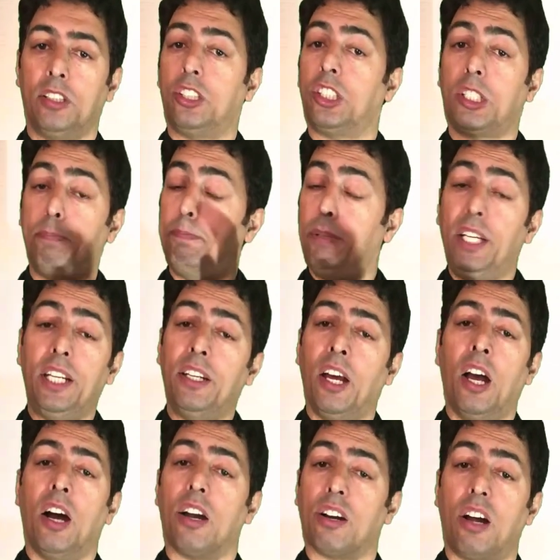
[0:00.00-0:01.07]

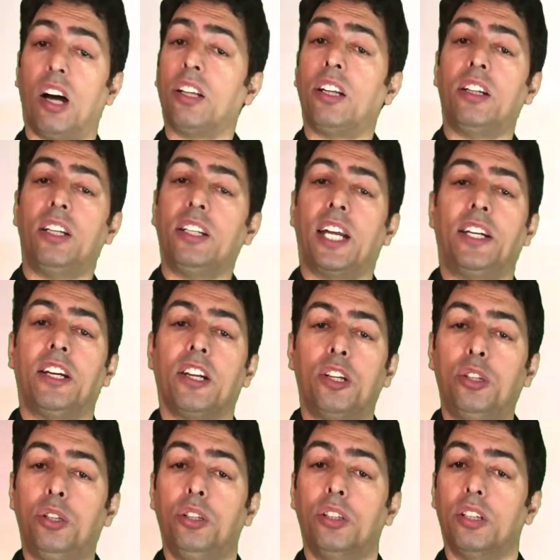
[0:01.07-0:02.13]
Spleen, rather than
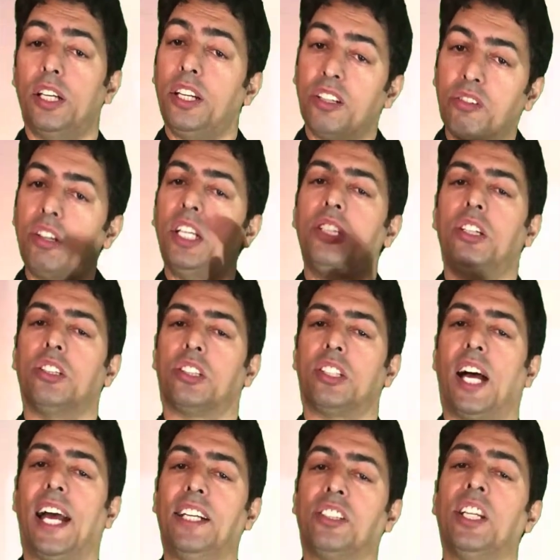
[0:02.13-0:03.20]
getting increased in
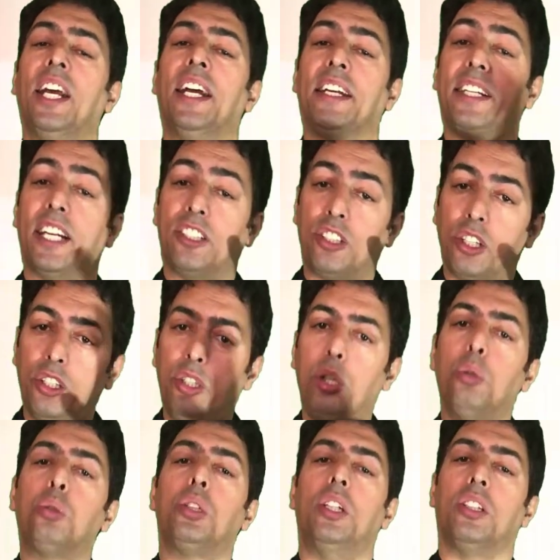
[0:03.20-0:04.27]
size, gets
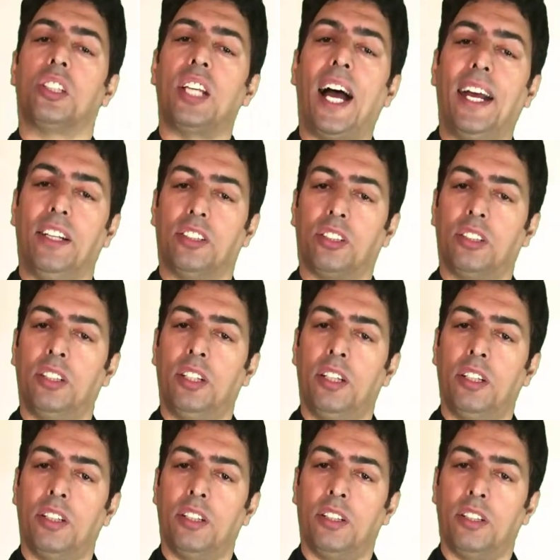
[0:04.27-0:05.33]
reduced in size.
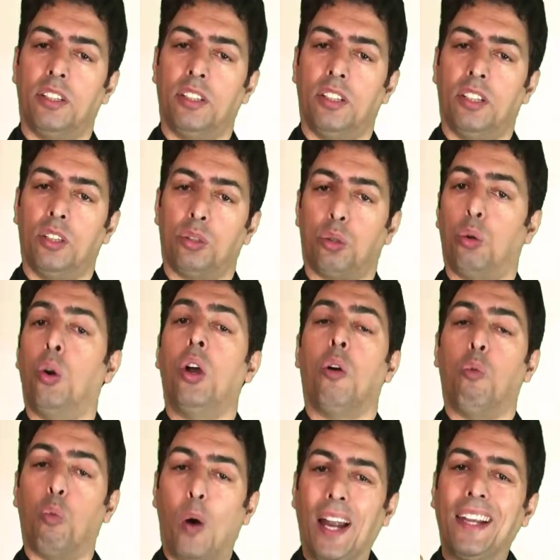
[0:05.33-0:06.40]
So
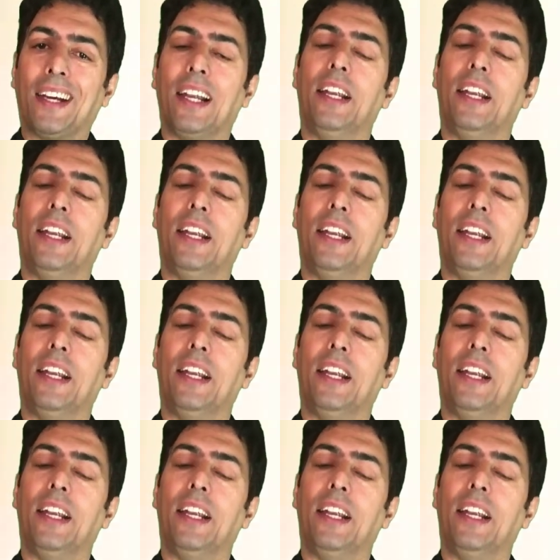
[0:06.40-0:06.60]
one